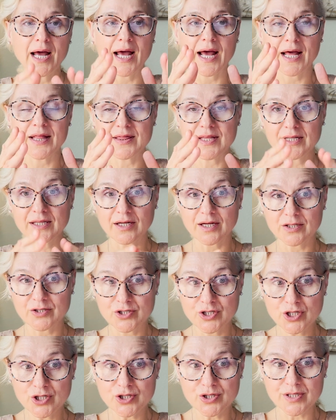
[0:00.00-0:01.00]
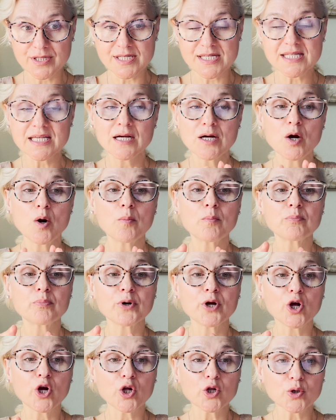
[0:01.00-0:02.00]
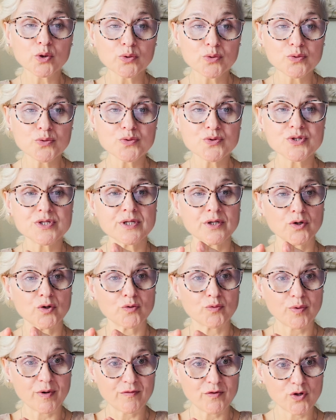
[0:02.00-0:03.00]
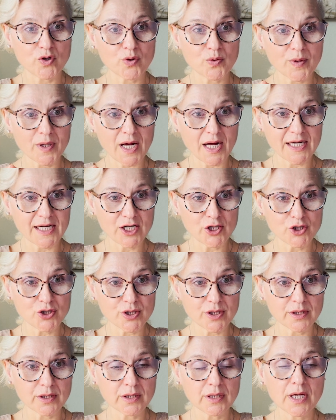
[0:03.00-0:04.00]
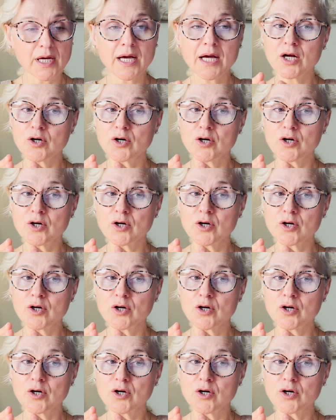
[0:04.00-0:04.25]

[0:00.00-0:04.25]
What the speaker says: And then conditions precludes revenue recognition.